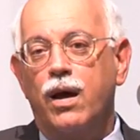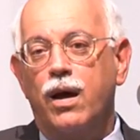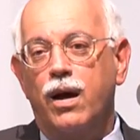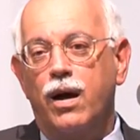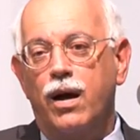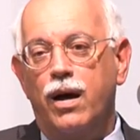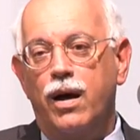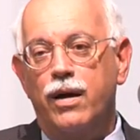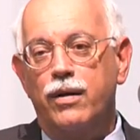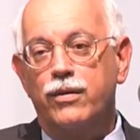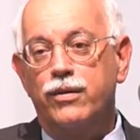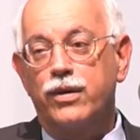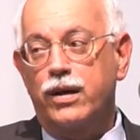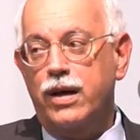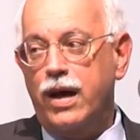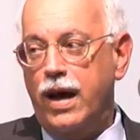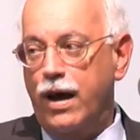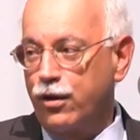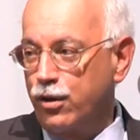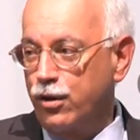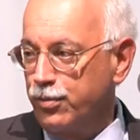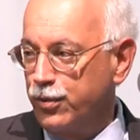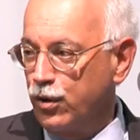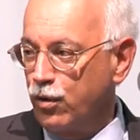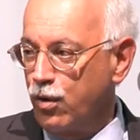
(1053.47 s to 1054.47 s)
uh, the
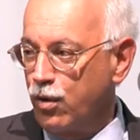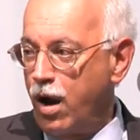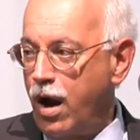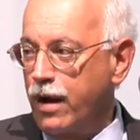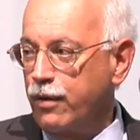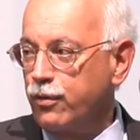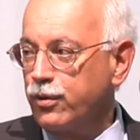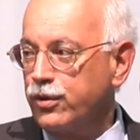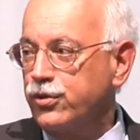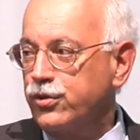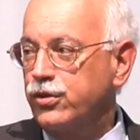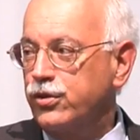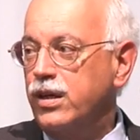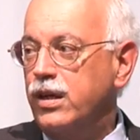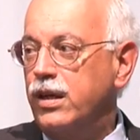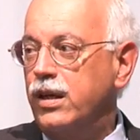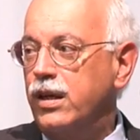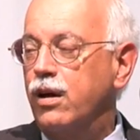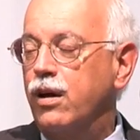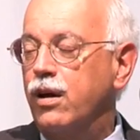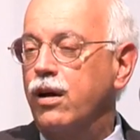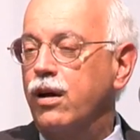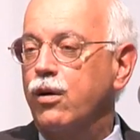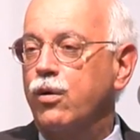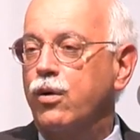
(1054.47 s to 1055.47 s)
counter
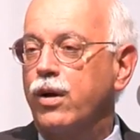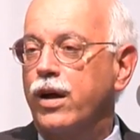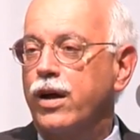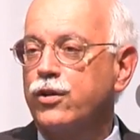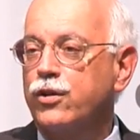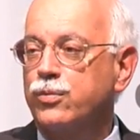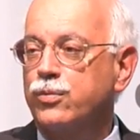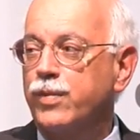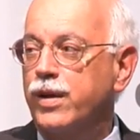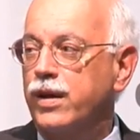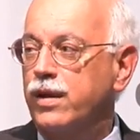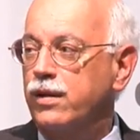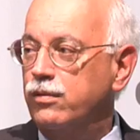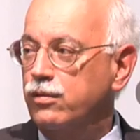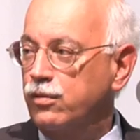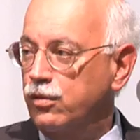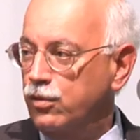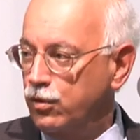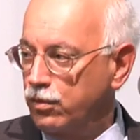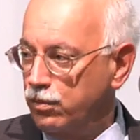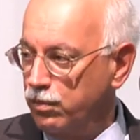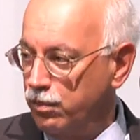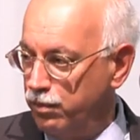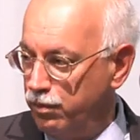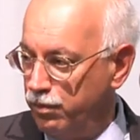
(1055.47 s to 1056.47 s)
bureaucracy has
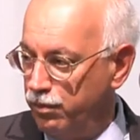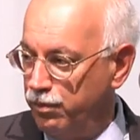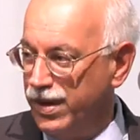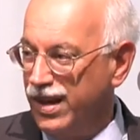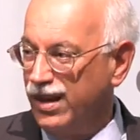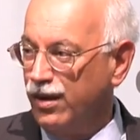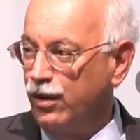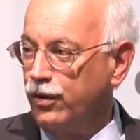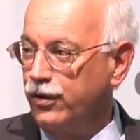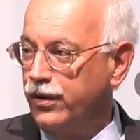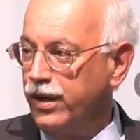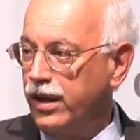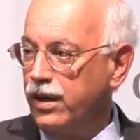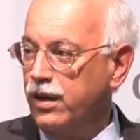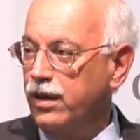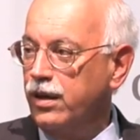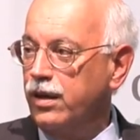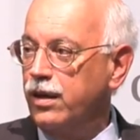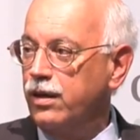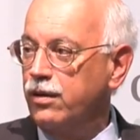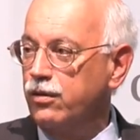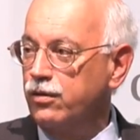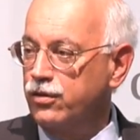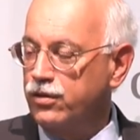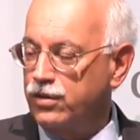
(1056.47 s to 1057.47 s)
been
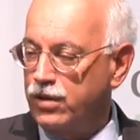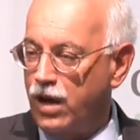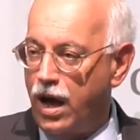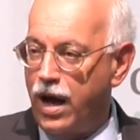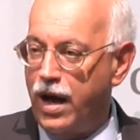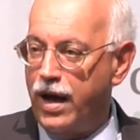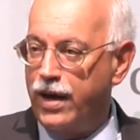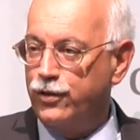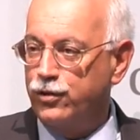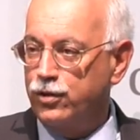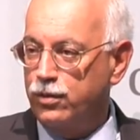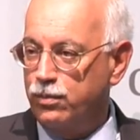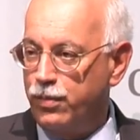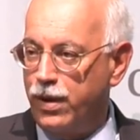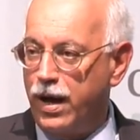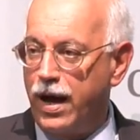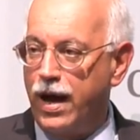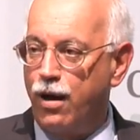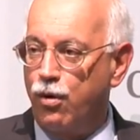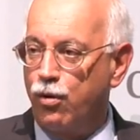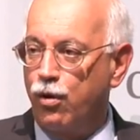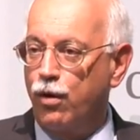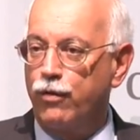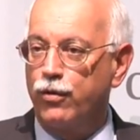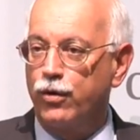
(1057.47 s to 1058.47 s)
building in size and
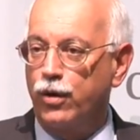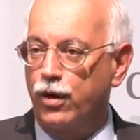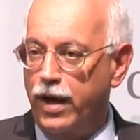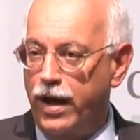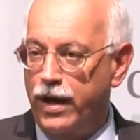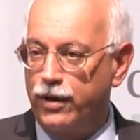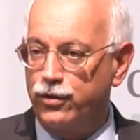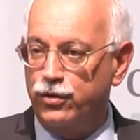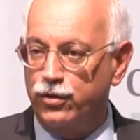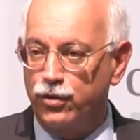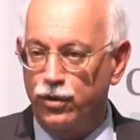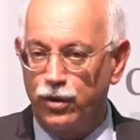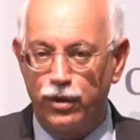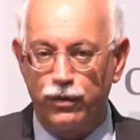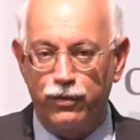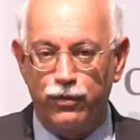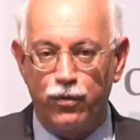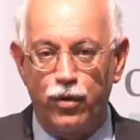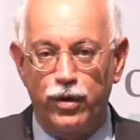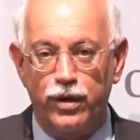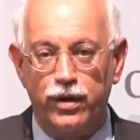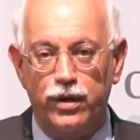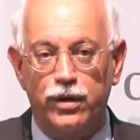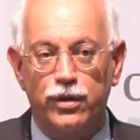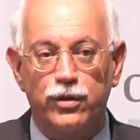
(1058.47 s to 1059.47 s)
power over the last 30 or
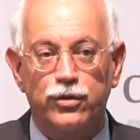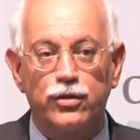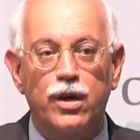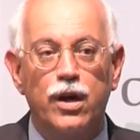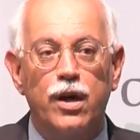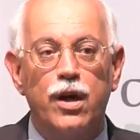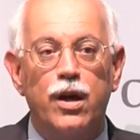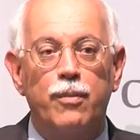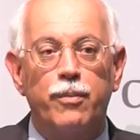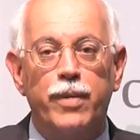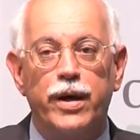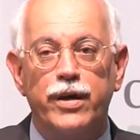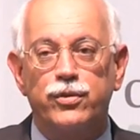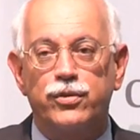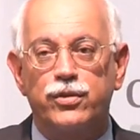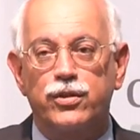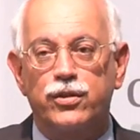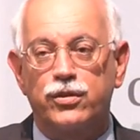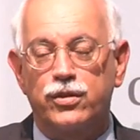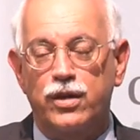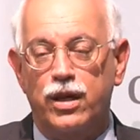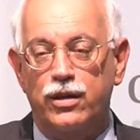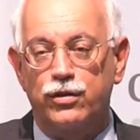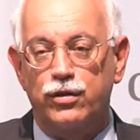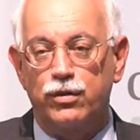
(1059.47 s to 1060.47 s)
40 years by
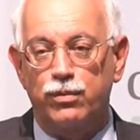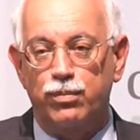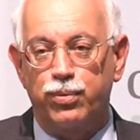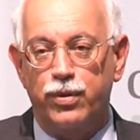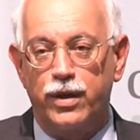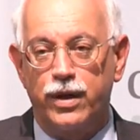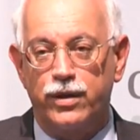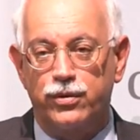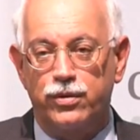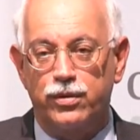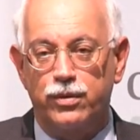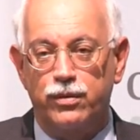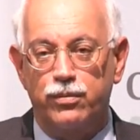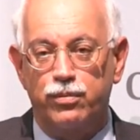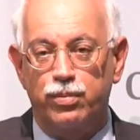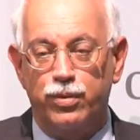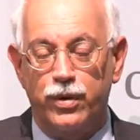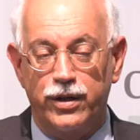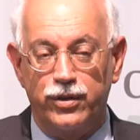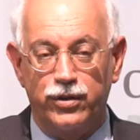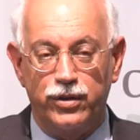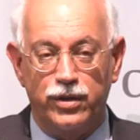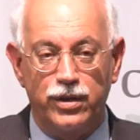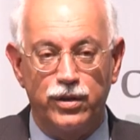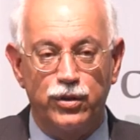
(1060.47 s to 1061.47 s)
successive pres
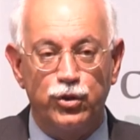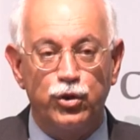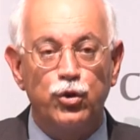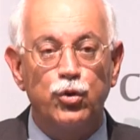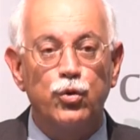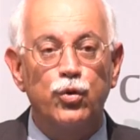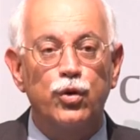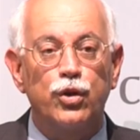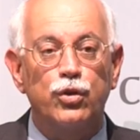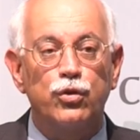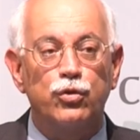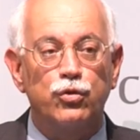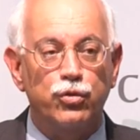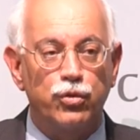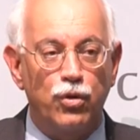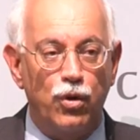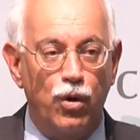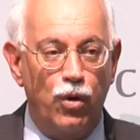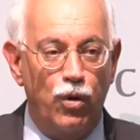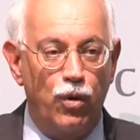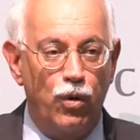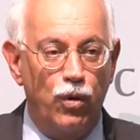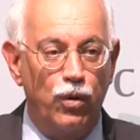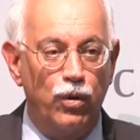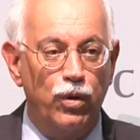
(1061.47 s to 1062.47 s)
presidents to
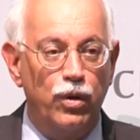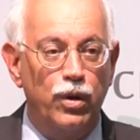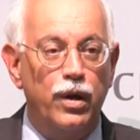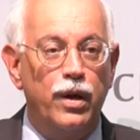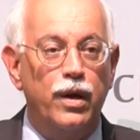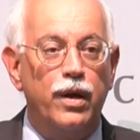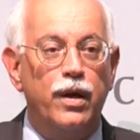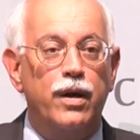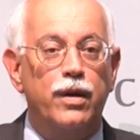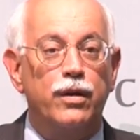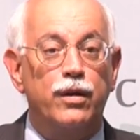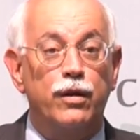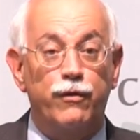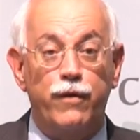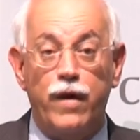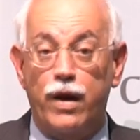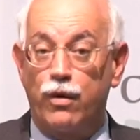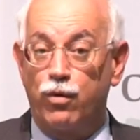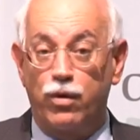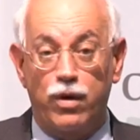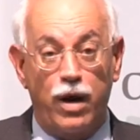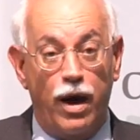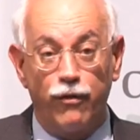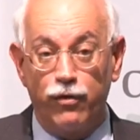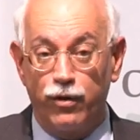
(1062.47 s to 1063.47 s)
control the
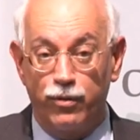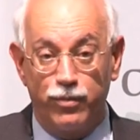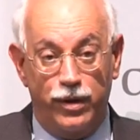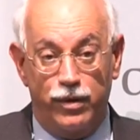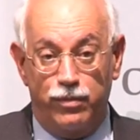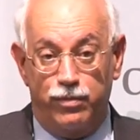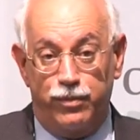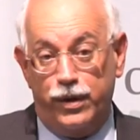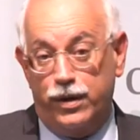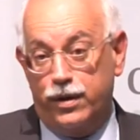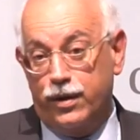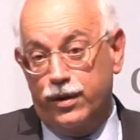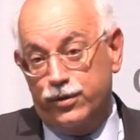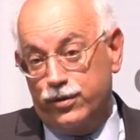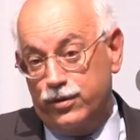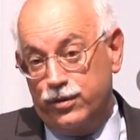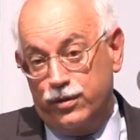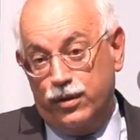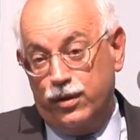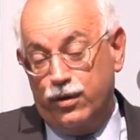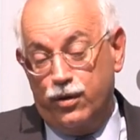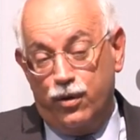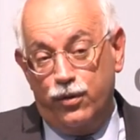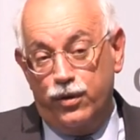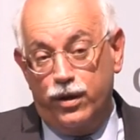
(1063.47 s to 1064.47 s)
federal government because
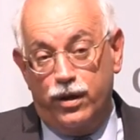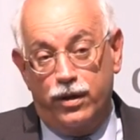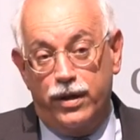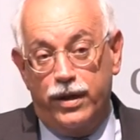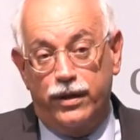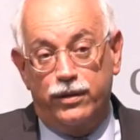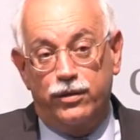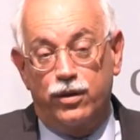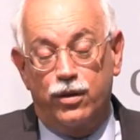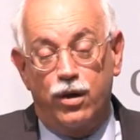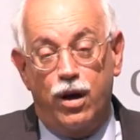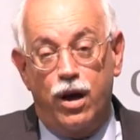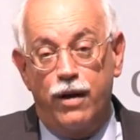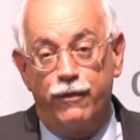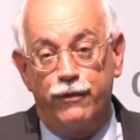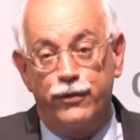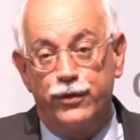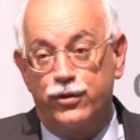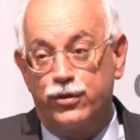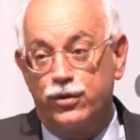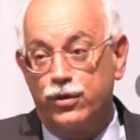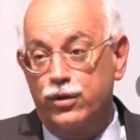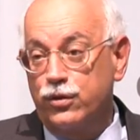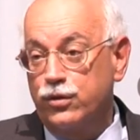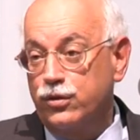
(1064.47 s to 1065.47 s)
the only elected
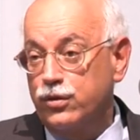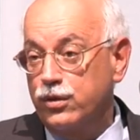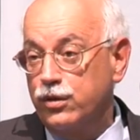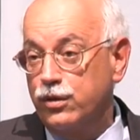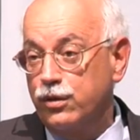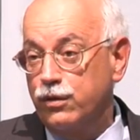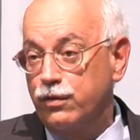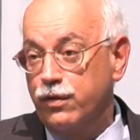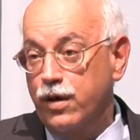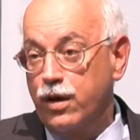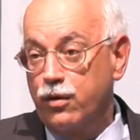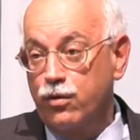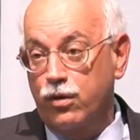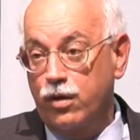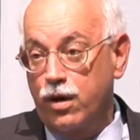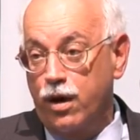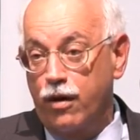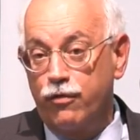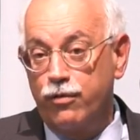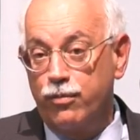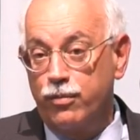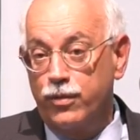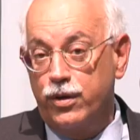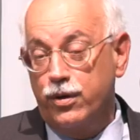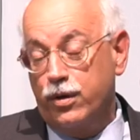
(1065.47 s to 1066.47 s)
officers in the federal
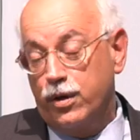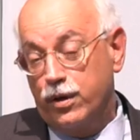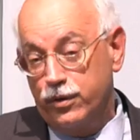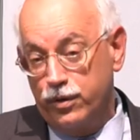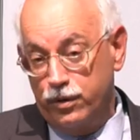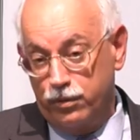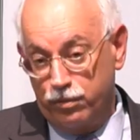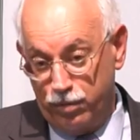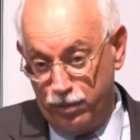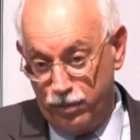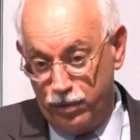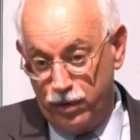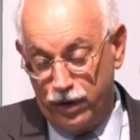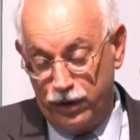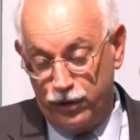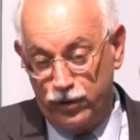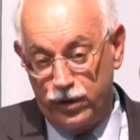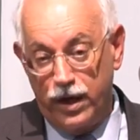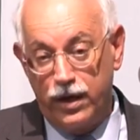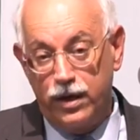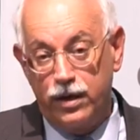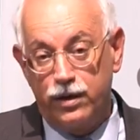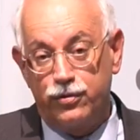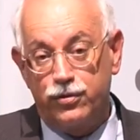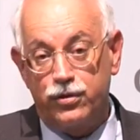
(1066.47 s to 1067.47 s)
government on the
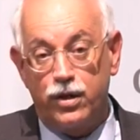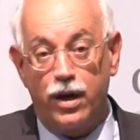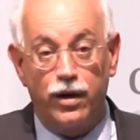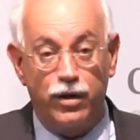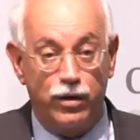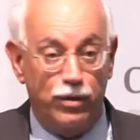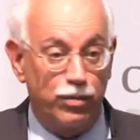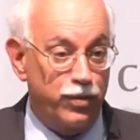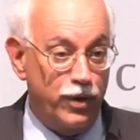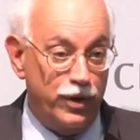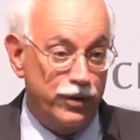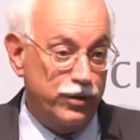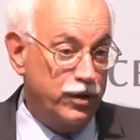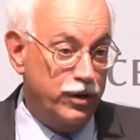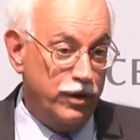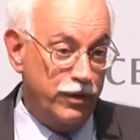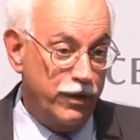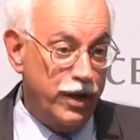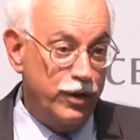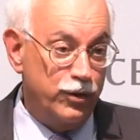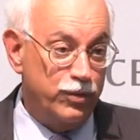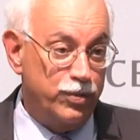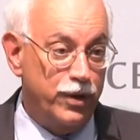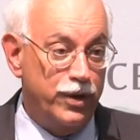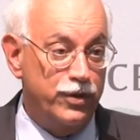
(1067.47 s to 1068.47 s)
executive side are the president and
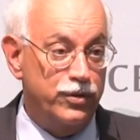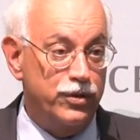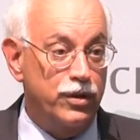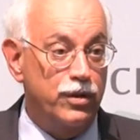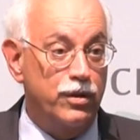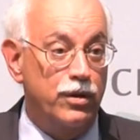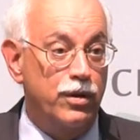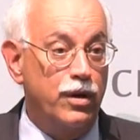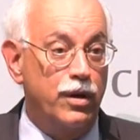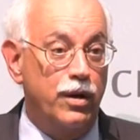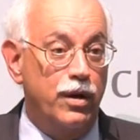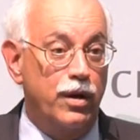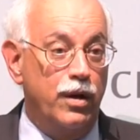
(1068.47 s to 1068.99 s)
the vice president.